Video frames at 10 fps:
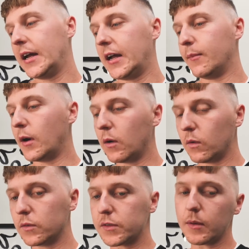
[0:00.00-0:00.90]
I'll
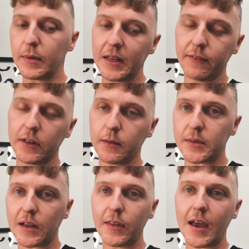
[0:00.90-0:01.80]
also be leaving them
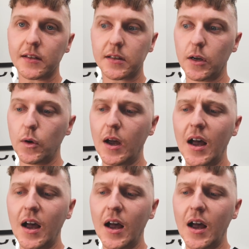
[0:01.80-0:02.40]
down there. So